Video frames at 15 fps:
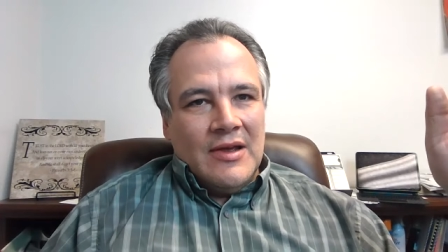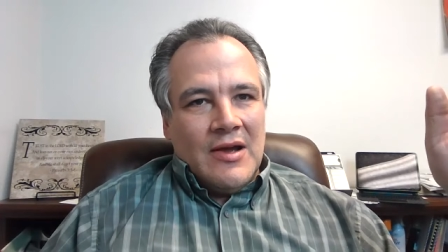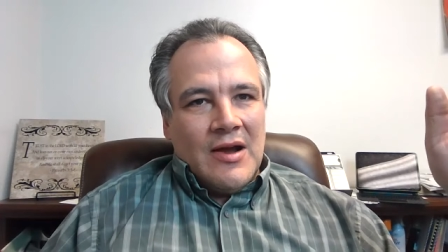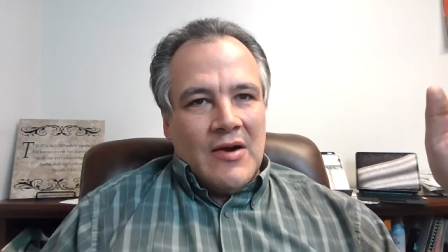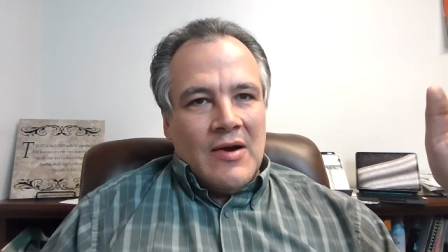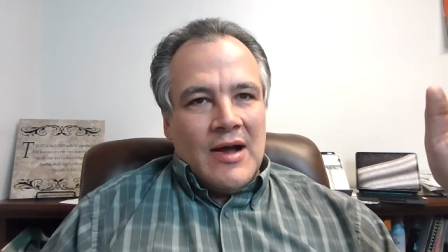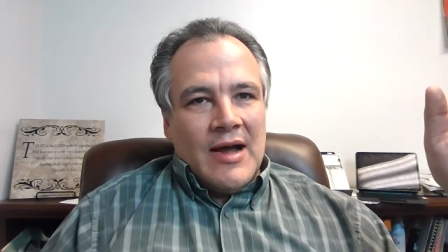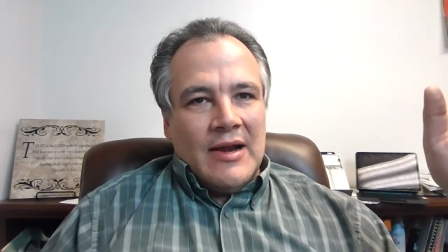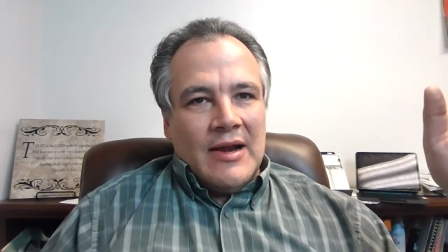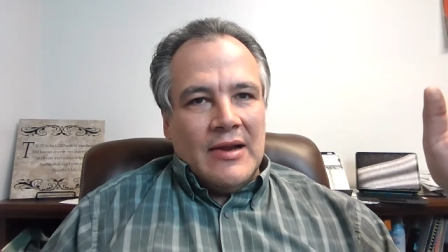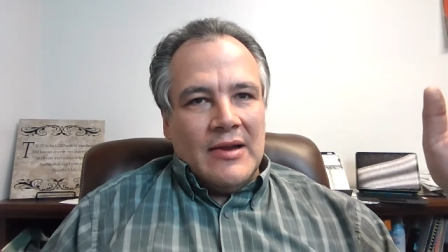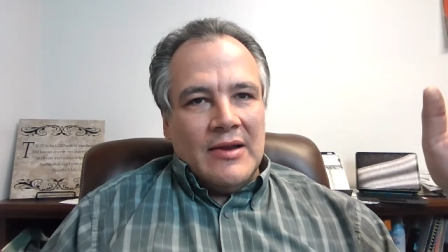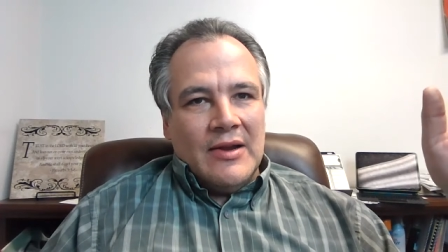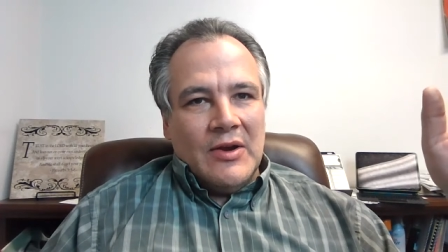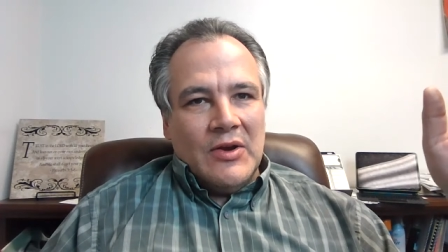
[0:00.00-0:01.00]
All right,
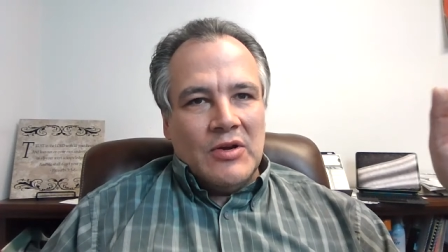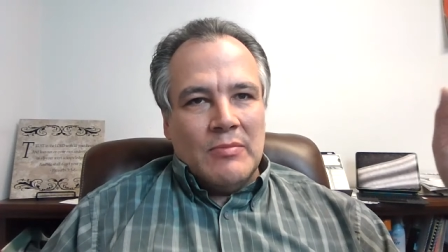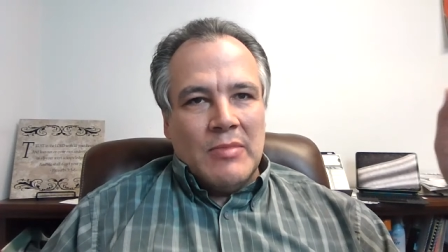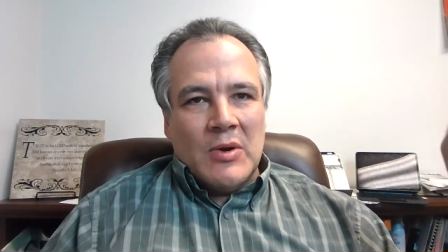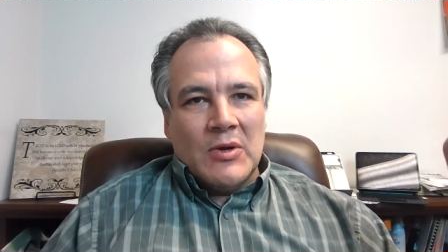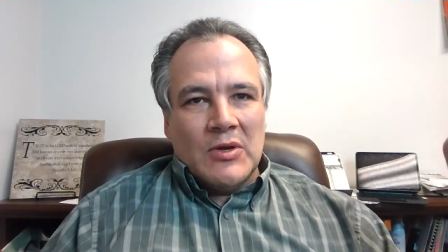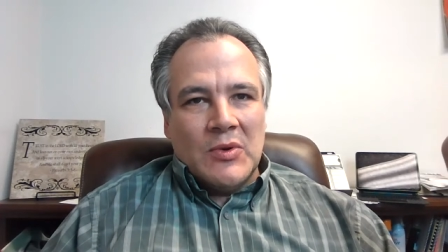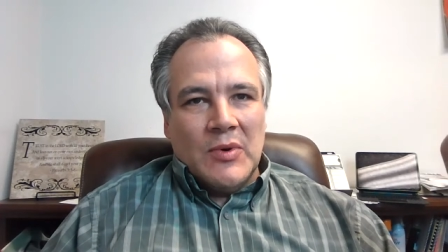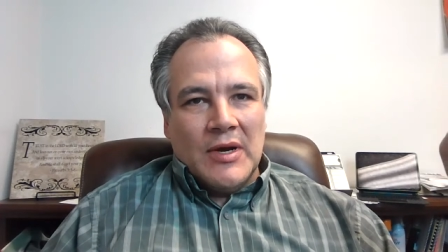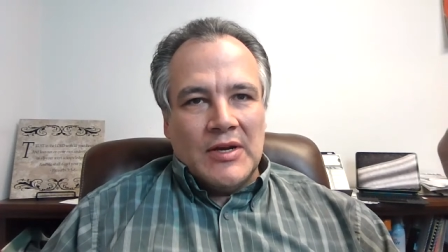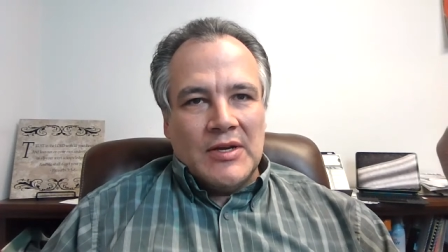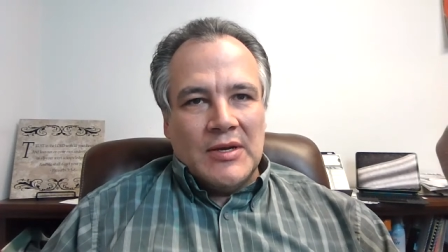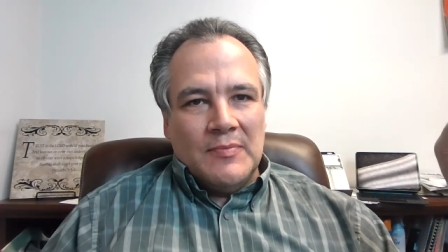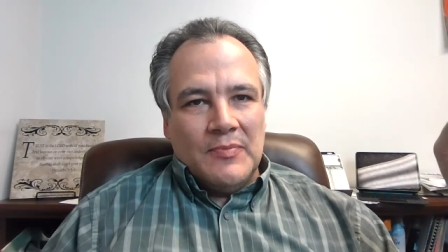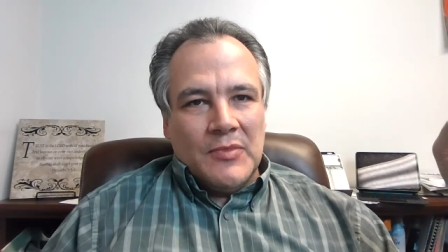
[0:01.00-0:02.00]
here's your bonus
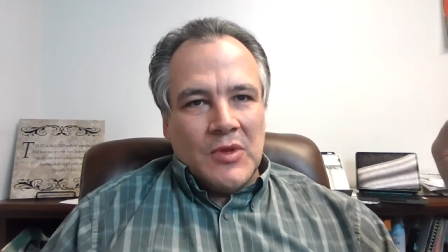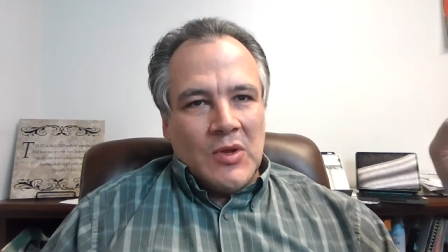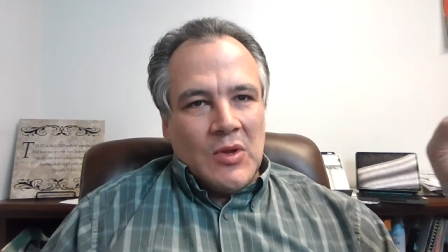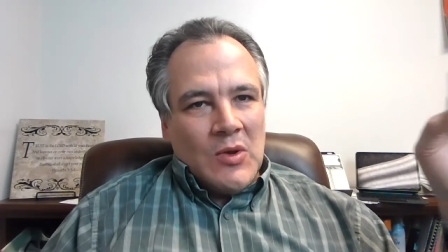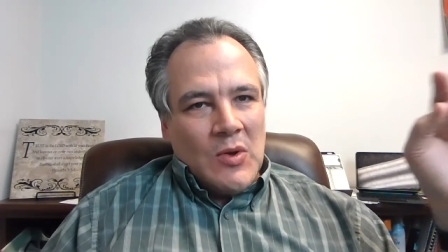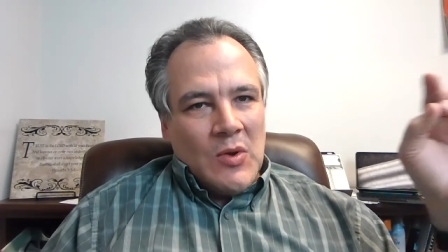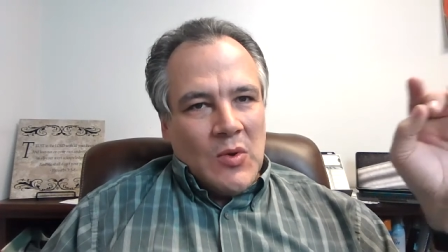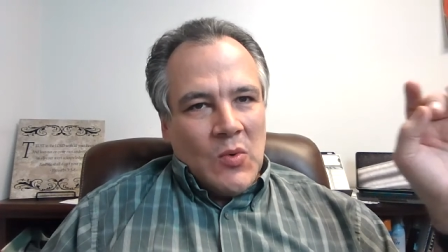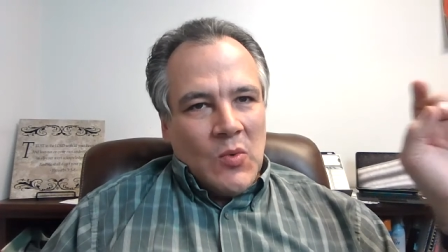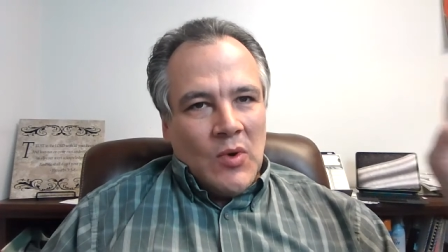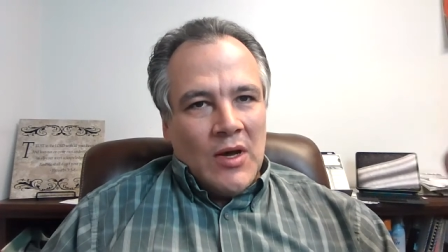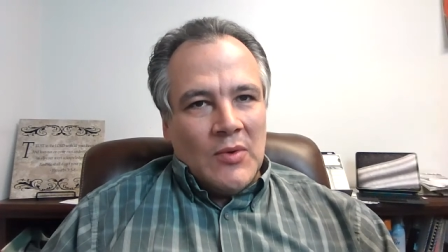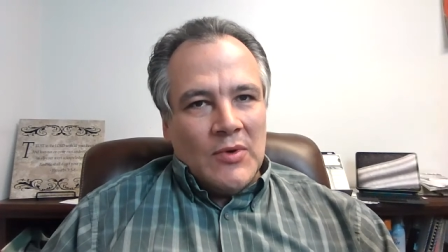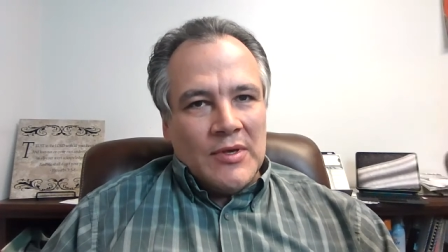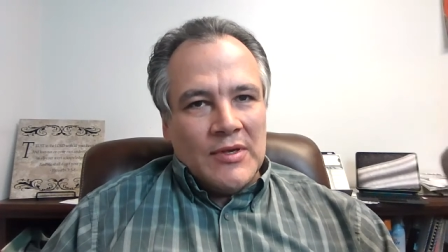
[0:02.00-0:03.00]
question.
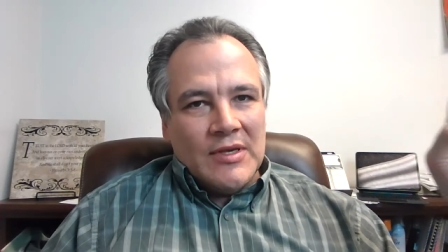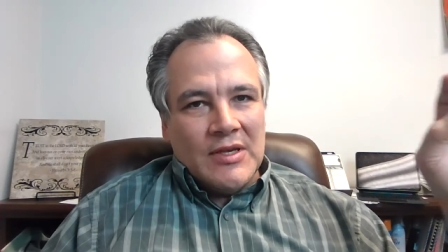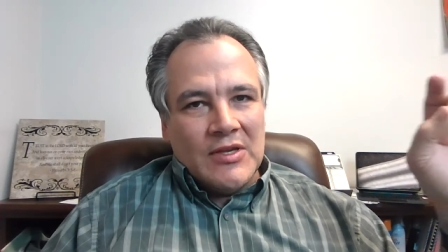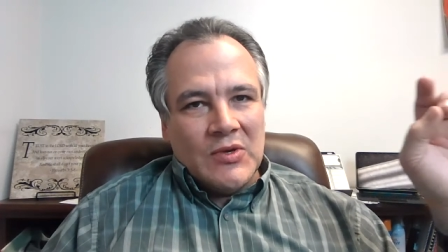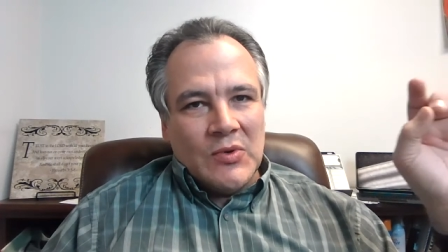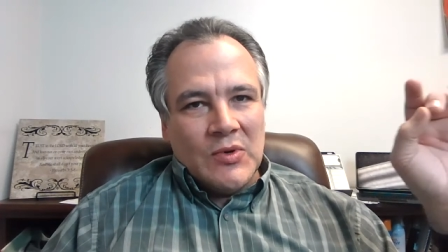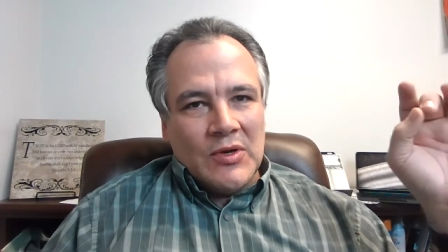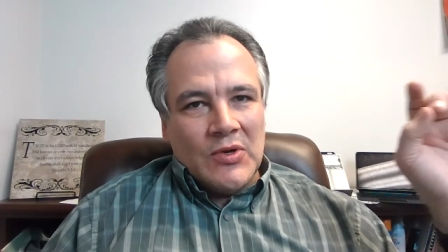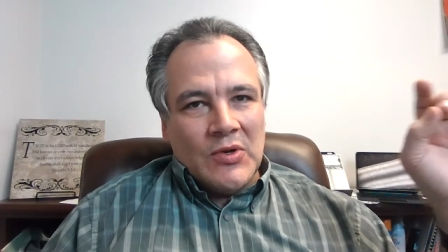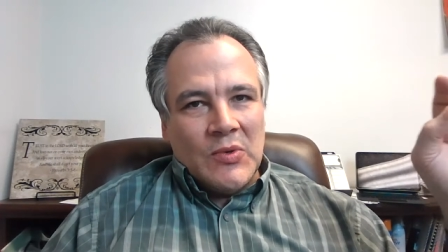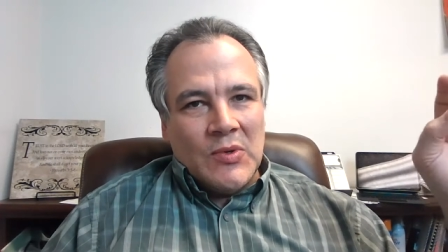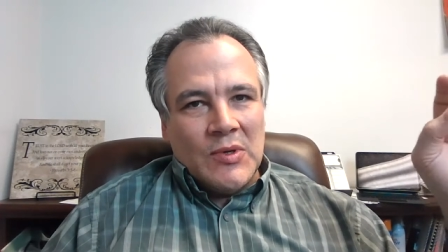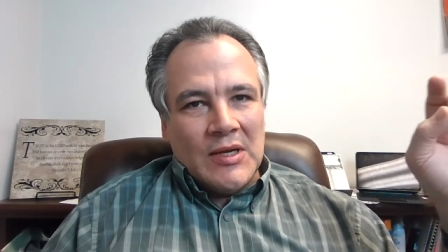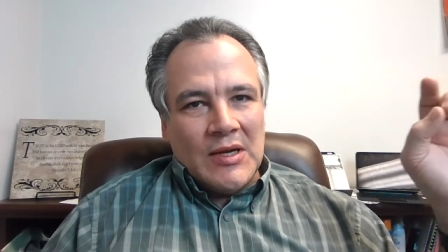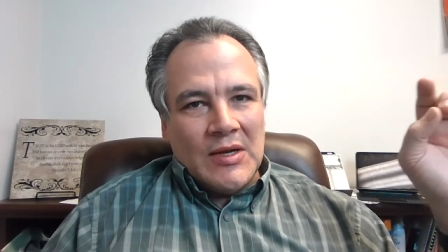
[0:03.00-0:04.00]
What was Sisera
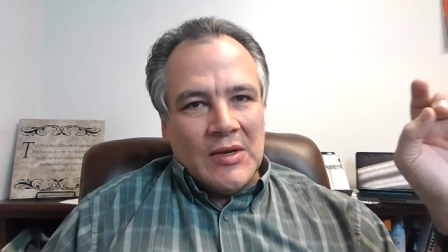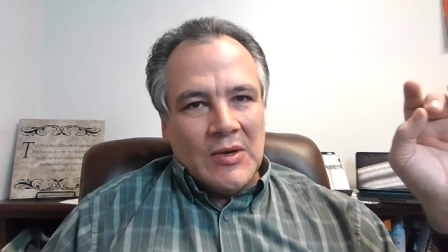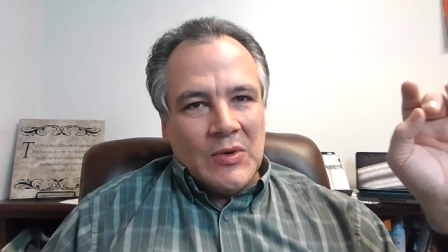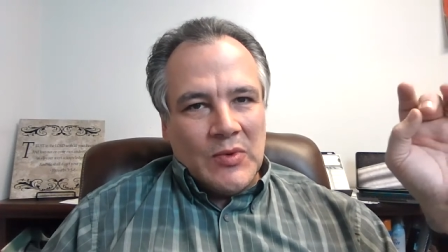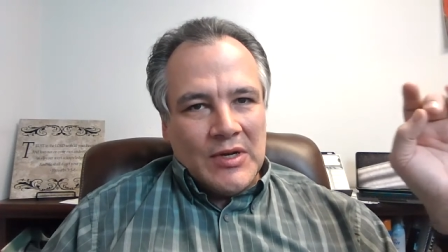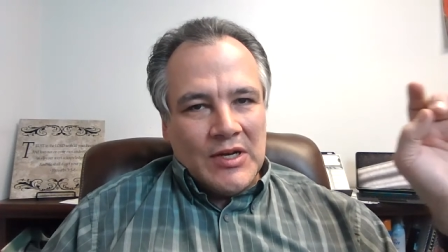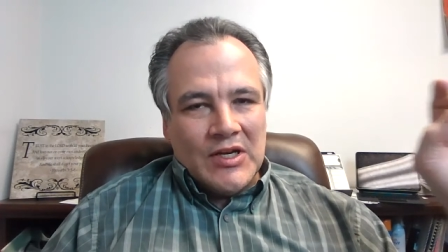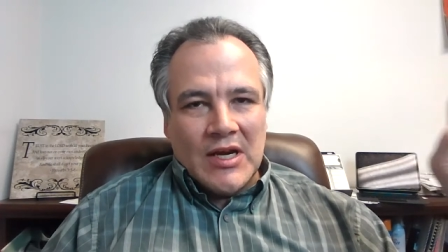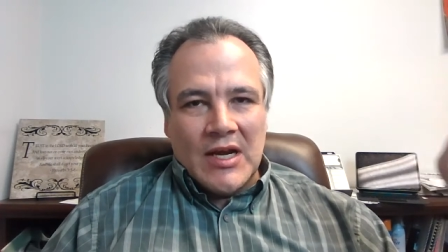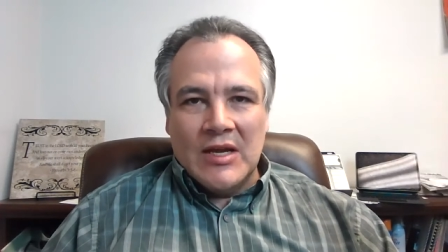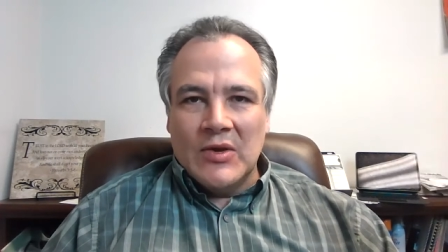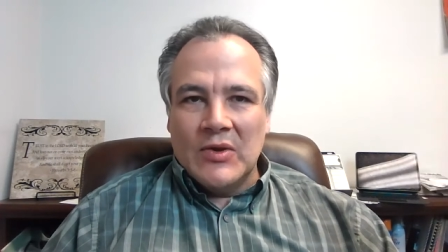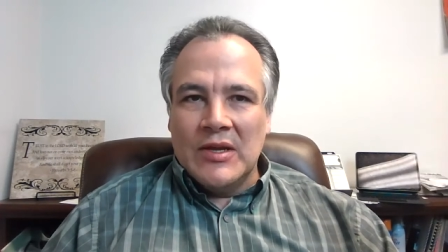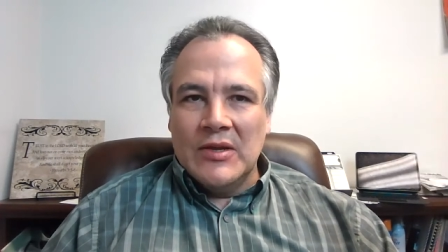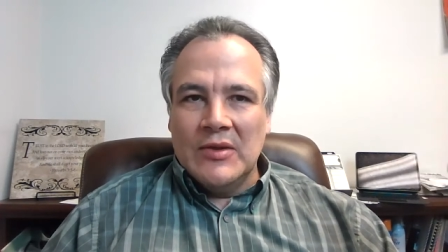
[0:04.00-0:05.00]
doing when
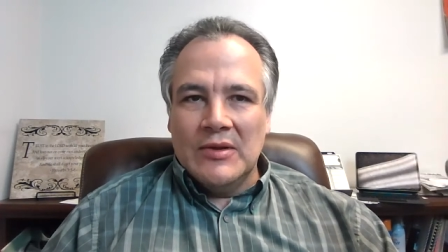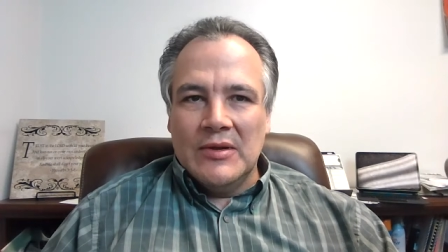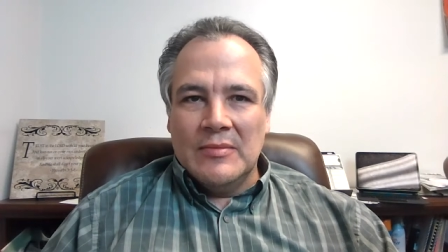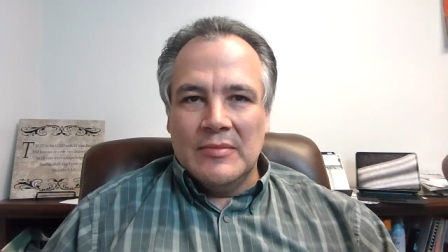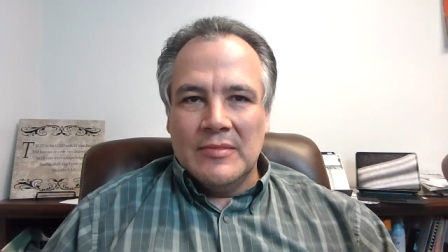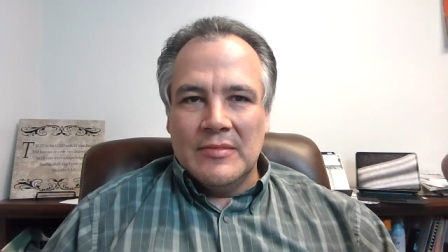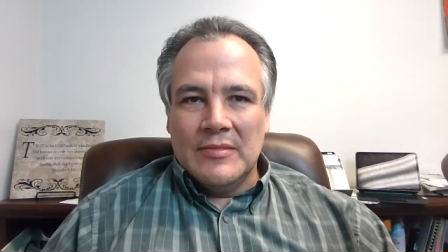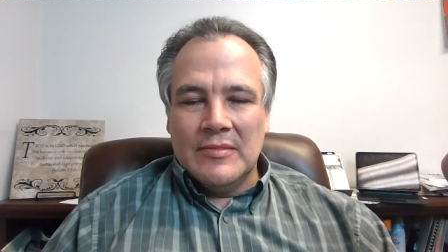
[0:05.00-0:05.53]
Jael killed him?